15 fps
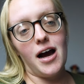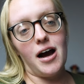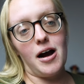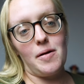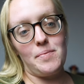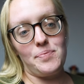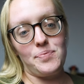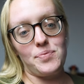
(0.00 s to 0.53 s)

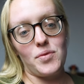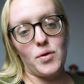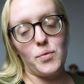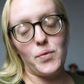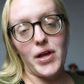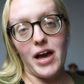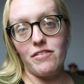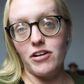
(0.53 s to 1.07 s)
Um,
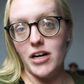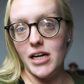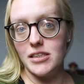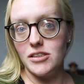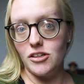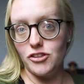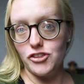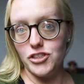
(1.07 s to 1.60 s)
we have our
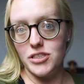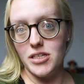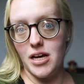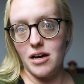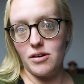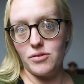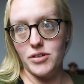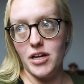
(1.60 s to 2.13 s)
next
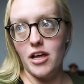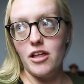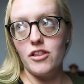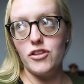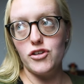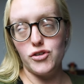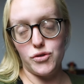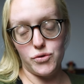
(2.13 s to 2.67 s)
ultrasound
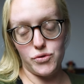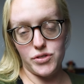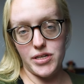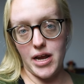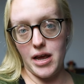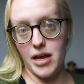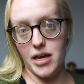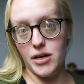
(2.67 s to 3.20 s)
the
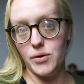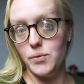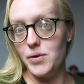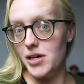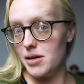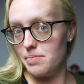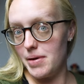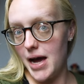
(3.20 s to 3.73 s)
Tuesday
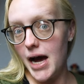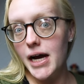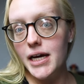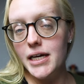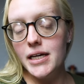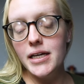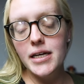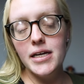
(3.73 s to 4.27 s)
we get
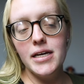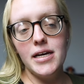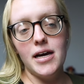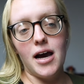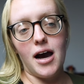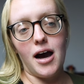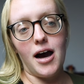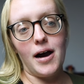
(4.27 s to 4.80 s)
back.
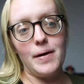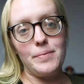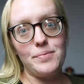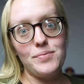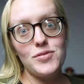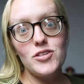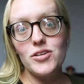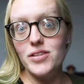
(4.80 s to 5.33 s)
Um,
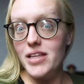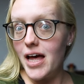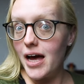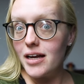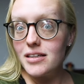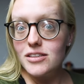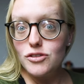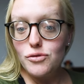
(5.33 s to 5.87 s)
so
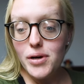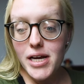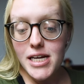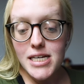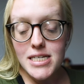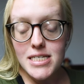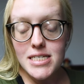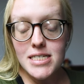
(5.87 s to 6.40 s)
that is
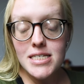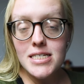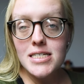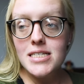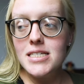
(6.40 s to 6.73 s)
great.